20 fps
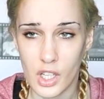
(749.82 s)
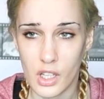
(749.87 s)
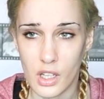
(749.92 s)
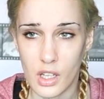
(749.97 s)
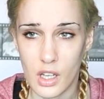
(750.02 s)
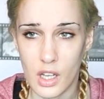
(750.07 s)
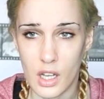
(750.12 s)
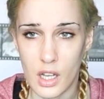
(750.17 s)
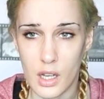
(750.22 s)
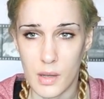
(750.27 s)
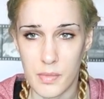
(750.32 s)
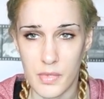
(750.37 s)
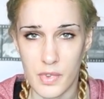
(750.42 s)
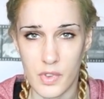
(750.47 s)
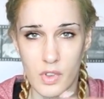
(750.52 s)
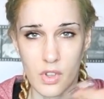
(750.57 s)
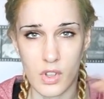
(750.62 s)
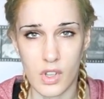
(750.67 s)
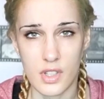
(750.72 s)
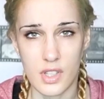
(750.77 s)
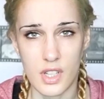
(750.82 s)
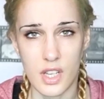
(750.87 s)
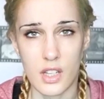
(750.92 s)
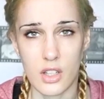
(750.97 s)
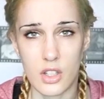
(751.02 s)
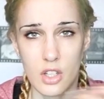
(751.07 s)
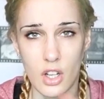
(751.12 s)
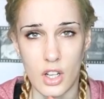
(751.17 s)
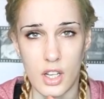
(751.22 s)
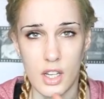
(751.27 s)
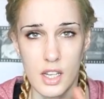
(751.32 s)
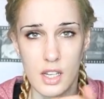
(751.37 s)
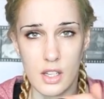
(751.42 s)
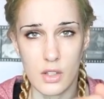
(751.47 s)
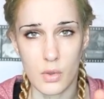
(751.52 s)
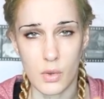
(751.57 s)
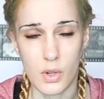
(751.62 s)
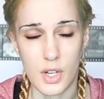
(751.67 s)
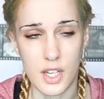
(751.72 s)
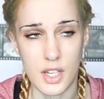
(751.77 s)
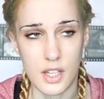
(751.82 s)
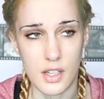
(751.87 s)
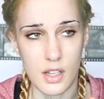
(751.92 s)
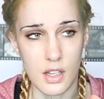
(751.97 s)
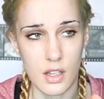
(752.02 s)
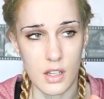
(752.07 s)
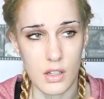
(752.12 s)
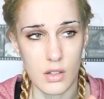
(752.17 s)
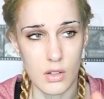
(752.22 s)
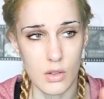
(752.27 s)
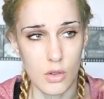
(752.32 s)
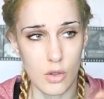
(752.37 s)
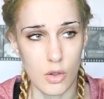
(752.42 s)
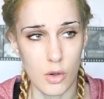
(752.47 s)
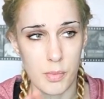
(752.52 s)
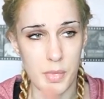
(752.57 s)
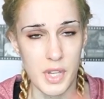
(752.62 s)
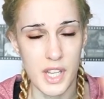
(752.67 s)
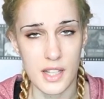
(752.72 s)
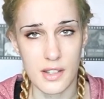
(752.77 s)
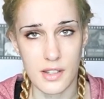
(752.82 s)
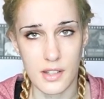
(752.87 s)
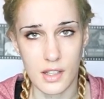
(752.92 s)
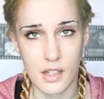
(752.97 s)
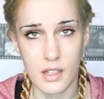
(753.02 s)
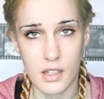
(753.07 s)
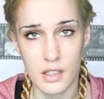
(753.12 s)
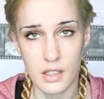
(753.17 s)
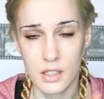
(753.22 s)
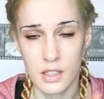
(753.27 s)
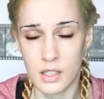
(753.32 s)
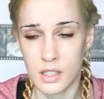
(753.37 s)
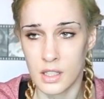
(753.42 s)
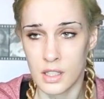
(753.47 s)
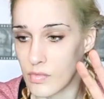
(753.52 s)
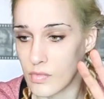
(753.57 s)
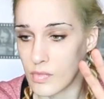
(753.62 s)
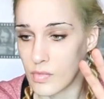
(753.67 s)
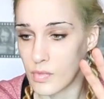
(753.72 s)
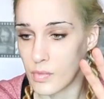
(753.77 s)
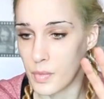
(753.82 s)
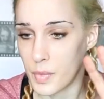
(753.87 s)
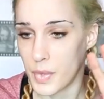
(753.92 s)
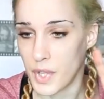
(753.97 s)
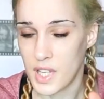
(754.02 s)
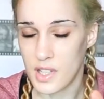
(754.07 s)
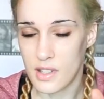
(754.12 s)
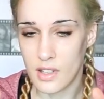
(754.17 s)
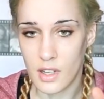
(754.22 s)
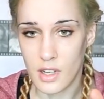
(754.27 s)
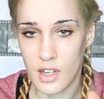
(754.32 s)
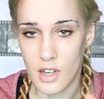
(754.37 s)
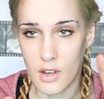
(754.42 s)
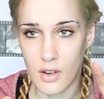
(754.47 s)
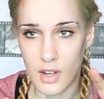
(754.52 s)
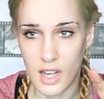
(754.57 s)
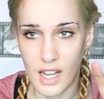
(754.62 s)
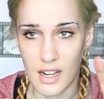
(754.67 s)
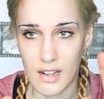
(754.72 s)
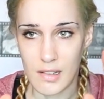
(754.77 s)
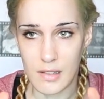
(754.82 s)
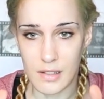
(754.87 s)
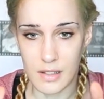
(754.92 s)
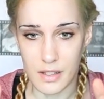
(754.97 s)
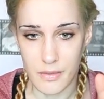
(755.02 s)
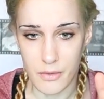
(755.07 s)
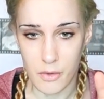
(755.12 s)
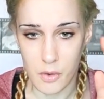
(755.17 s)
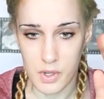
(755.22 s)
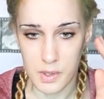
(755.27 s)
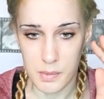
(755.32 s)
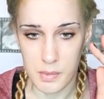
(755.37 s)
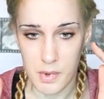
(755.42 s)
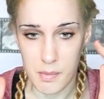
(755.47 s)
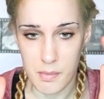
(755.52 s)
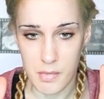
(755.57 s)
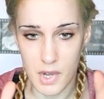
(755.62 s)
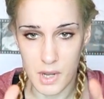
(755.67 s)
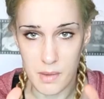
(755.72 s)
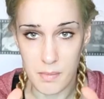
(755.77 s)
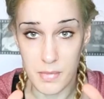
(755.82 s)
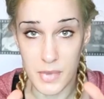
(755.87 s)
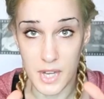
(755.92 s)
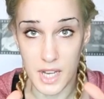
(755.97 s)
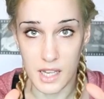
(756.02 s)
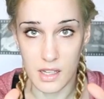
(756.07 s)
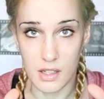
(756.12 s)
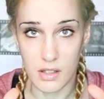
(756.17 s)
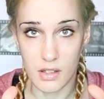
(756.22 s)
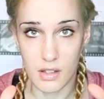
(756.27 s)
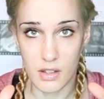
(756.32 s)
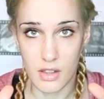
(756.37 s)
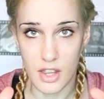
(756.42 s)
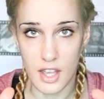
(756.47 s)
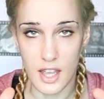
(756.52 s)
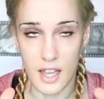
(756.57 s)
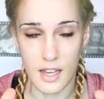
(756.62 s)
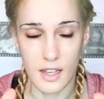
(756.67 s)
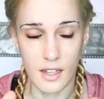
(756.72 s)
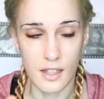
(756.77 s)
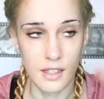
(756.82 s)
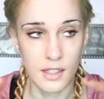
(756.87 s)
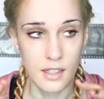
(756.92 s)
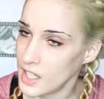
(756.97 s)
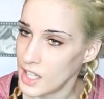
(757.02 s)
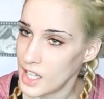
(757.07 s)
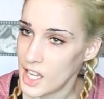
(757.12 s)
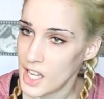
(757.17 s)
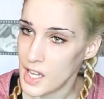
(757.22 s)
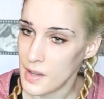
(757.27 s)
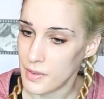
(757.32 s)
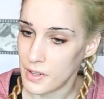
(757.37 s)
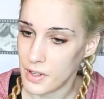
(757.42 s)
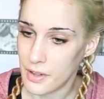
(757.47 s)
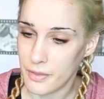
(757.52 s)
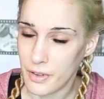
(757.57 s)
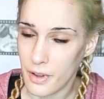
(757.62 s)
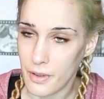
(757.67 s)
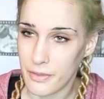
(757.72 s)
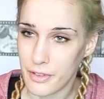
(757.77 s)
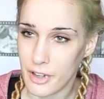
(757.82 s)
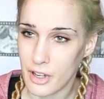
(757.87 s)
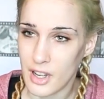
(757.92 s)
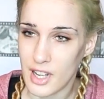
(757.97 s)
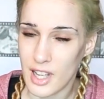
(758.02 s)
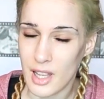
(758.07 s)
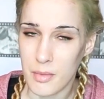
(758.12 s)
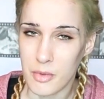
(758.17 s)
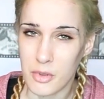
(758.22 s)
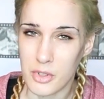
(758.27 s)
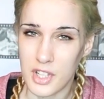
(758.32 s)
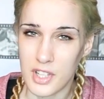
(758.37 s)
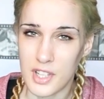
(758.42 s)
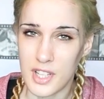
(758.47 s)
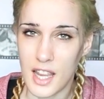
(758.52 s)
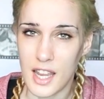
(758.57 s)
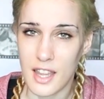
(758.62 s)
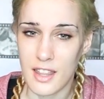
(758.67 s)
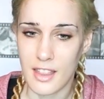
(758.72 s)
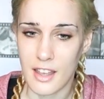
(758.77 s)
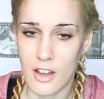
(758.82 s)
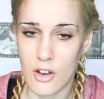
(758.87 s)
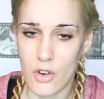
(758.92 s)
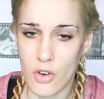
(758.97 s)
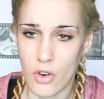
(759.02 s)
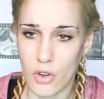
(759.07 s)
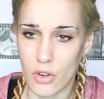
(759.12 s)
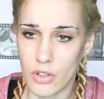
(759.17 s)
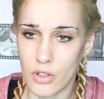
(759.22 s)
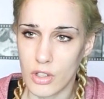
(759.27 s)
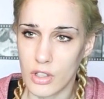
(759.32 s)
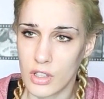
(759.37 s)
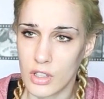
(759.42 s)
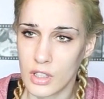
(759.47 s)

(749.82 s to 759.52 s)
as in Chinese or Indian or pizza. Because unknown calories have always been my biggest thing, even if I felt able to take that on,